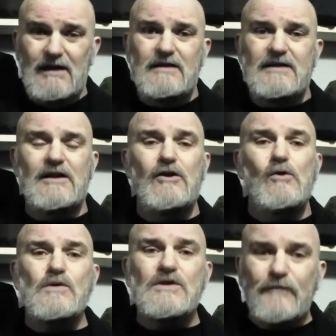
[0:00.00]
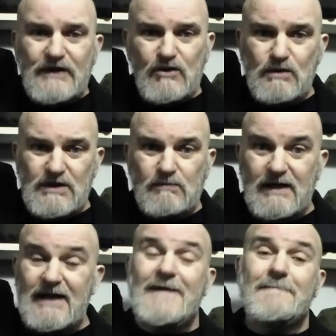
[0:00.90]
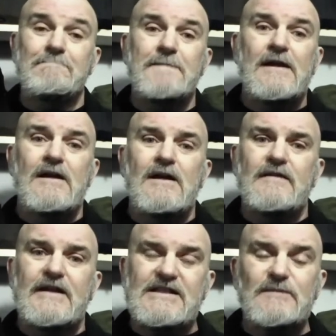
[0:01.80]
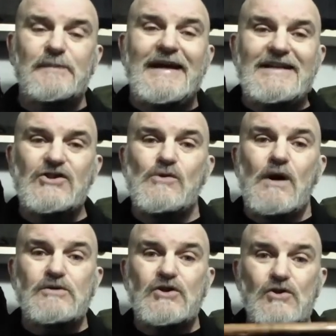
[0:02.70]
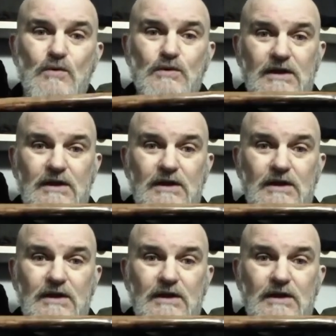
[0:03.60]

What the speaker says: There are loads of videos out there that explain to you how to use